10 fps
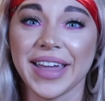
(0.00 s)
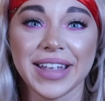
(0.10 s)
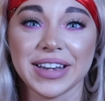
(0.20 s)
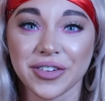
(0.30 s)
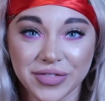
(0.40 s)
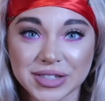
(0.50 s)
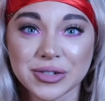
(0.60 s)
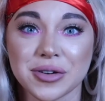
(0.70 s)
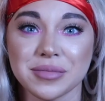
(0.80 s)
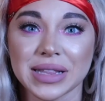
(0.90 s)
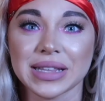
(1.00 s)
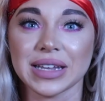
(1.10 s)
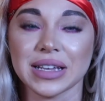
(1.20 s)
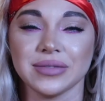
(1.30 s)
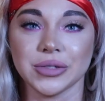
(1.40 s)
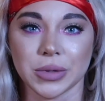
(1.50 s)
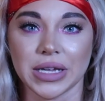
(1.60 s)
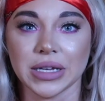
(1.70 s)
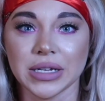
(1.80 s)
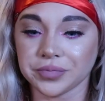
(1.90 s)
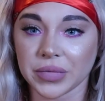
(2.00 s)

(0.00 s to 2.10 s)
and your physical ability of doing it.